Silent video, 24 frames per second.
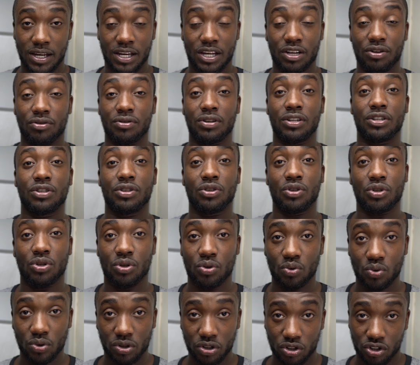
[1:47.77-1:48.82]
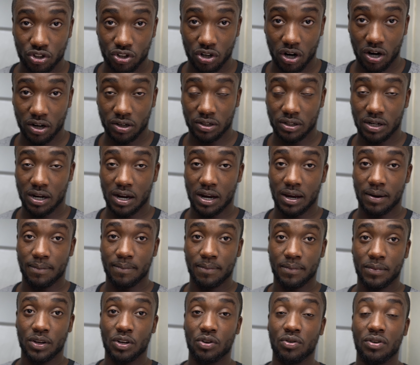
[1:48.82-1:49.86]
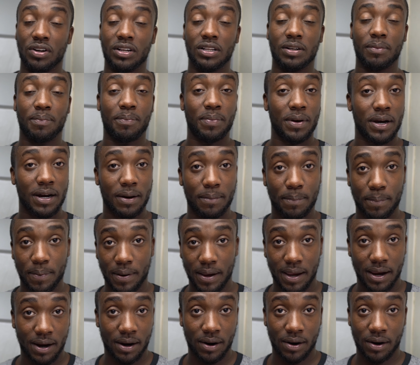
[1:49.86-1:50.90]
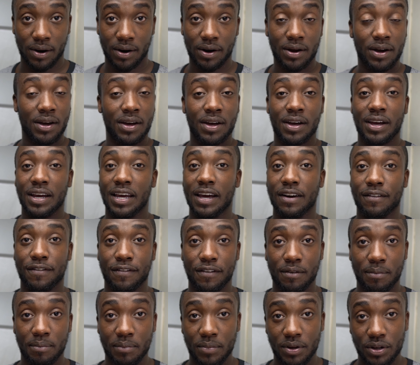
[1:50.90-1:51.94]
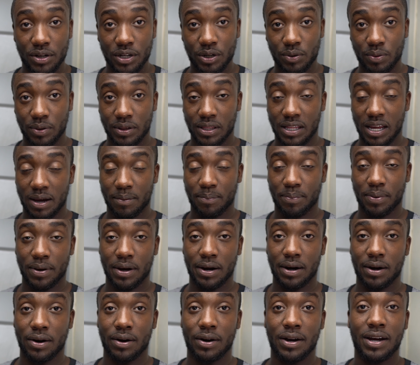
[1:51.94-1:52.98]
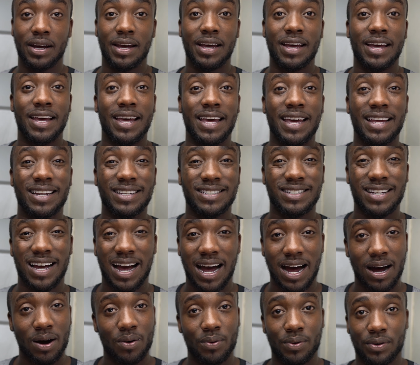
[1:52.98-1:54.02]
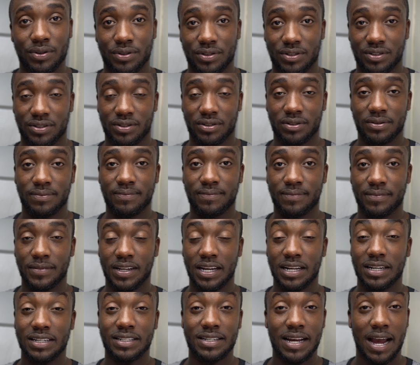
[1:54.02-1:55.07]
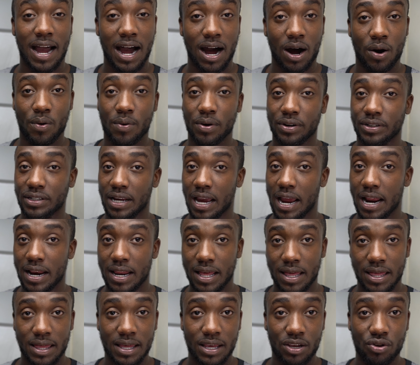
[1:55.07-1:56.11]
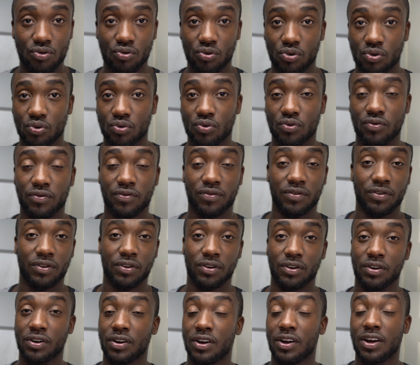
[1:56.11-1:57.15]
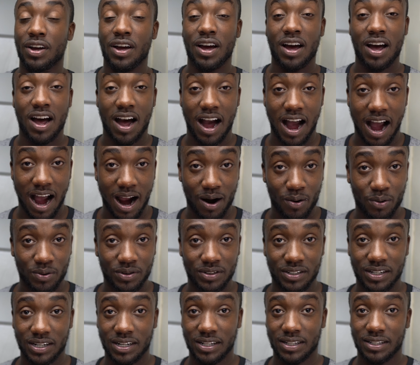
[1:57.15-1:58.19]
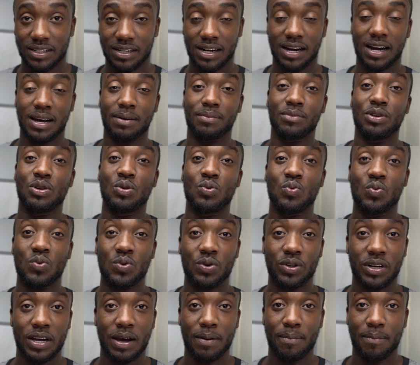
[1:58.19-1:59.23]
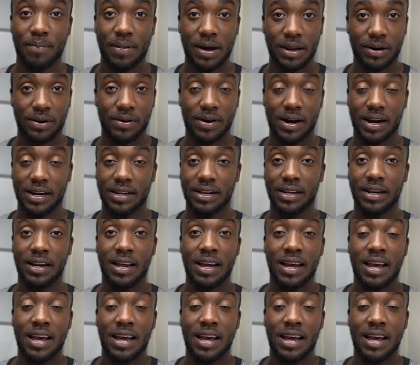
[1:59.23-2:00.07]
You need to do the chart time. You need to pick a pair. Get familiar with that pair. It is hours. It is hours. Anything you do for hours at a time, you will get better at it.